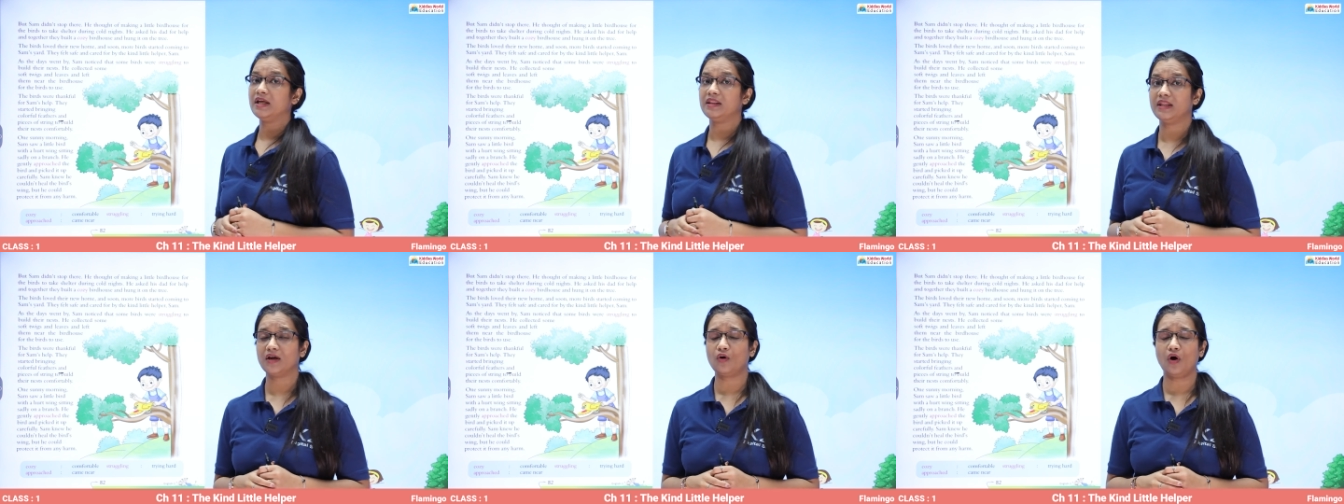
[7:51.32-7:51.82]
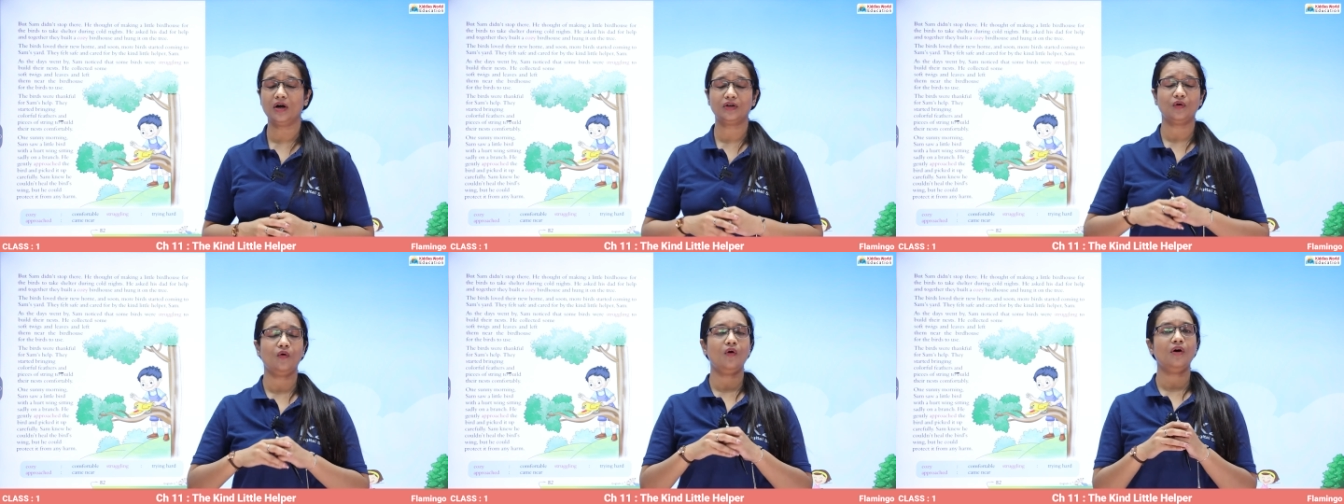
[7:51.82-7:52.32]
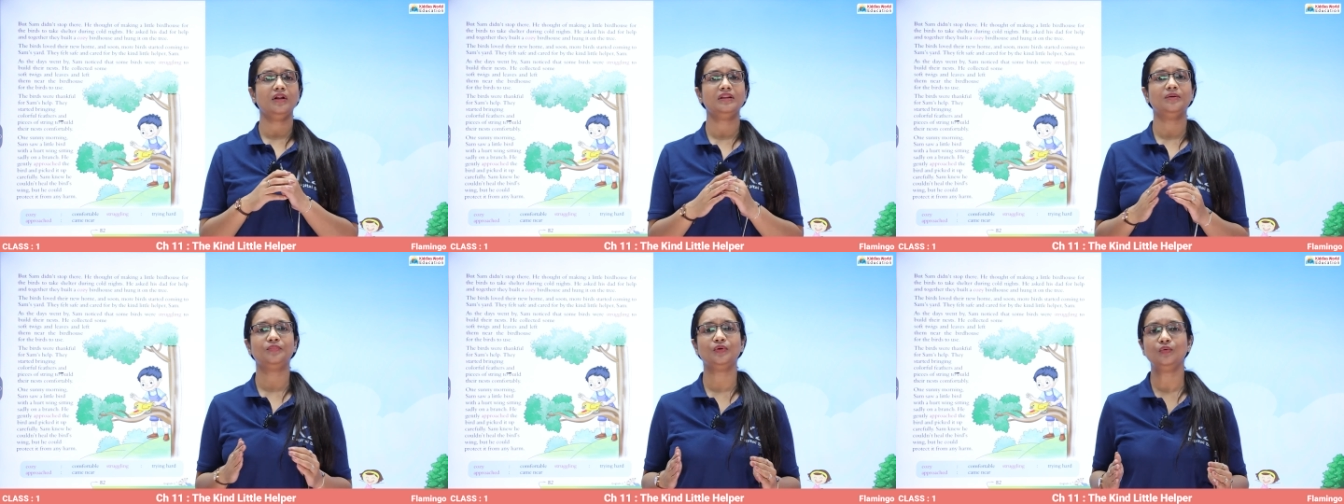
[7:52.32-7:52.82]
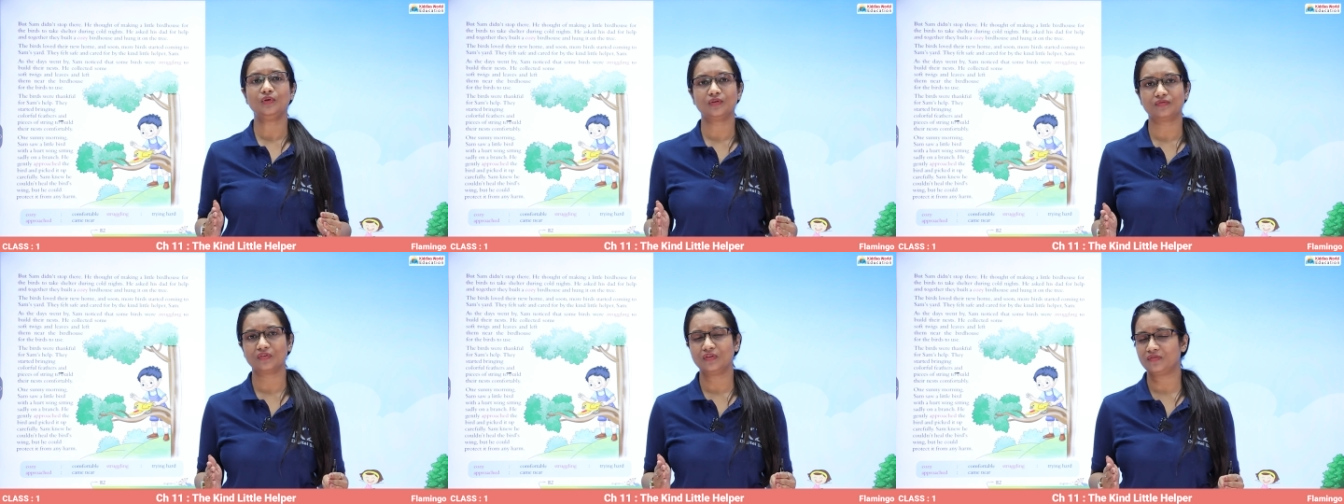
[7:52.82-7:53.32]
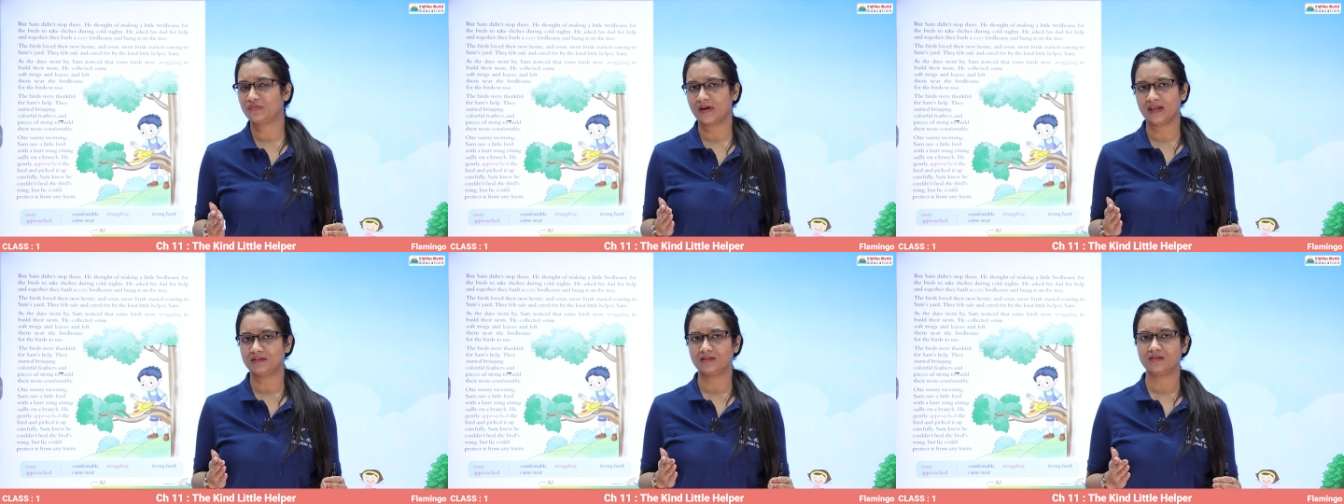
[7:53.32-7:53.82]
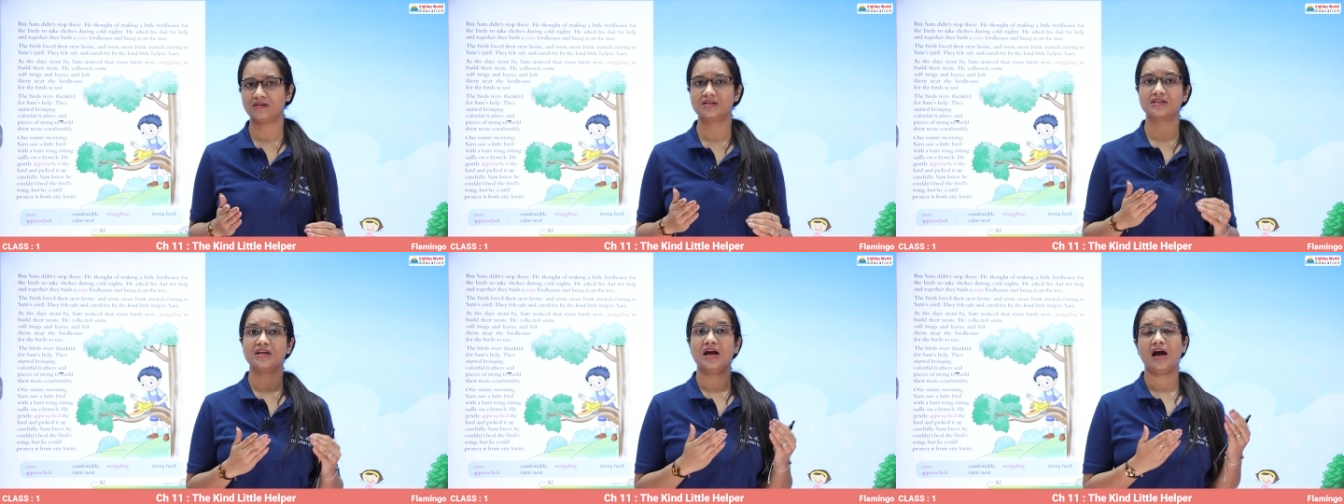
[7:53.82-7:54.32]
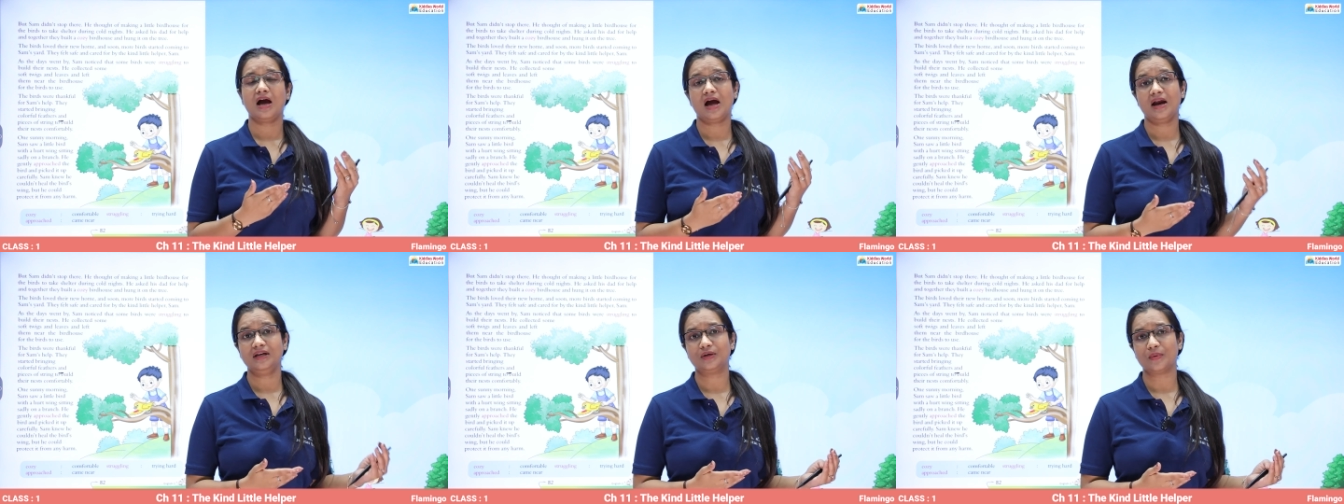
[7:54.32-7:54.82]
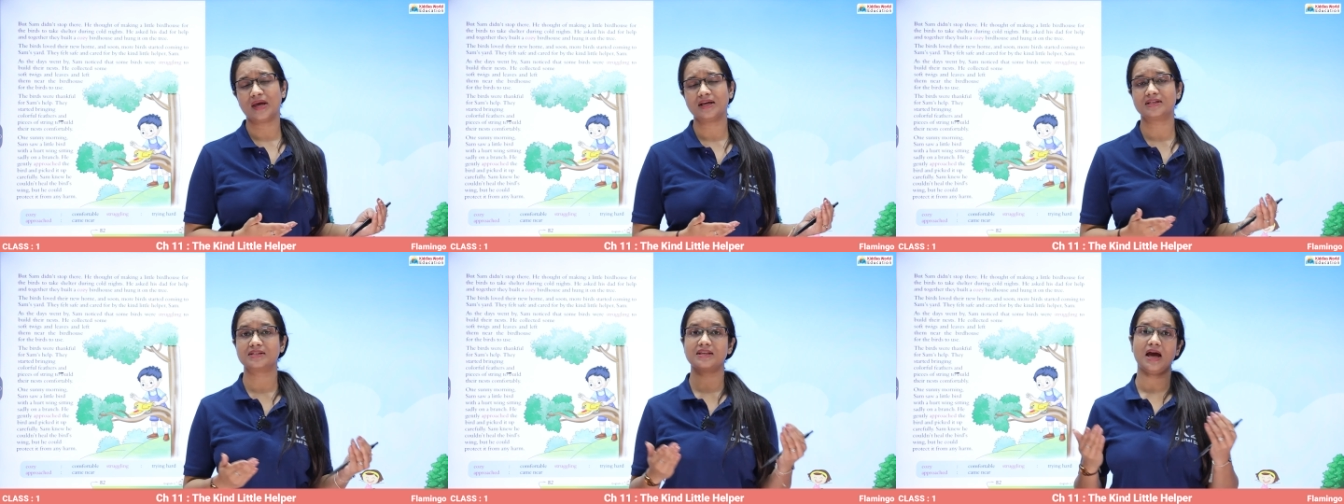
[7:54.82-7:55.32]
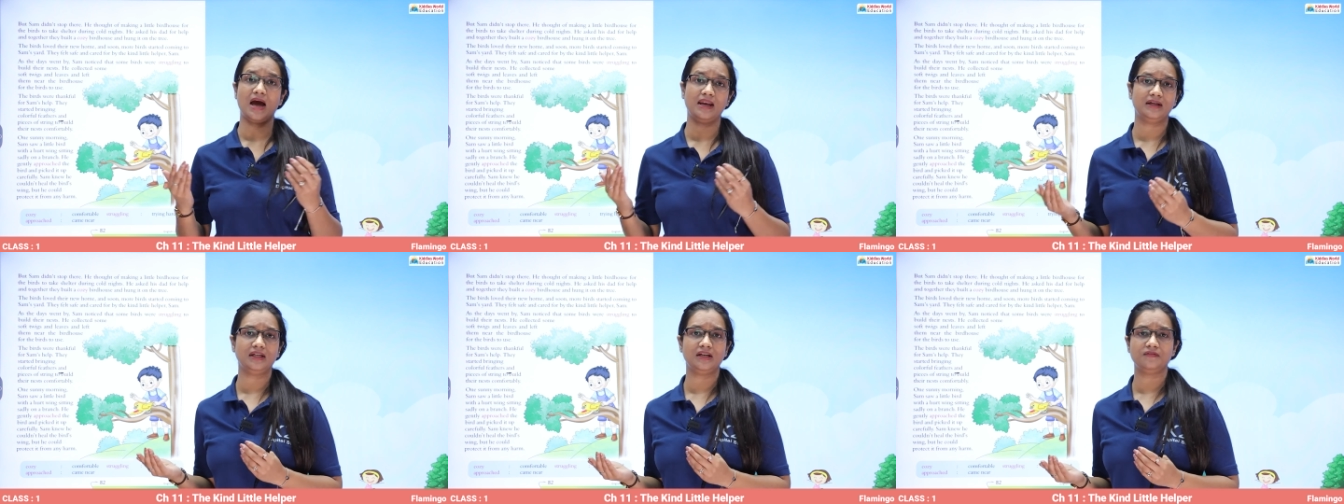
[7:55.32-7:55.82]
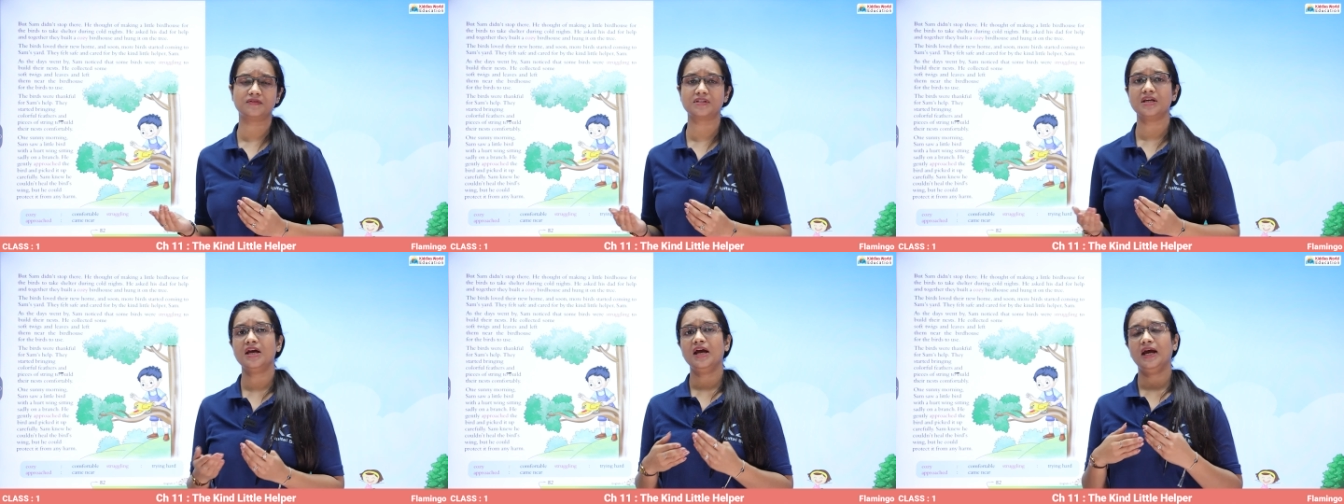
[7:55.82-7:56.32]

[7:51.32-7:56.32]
They got all the beautiful feathers and twigs and leaves,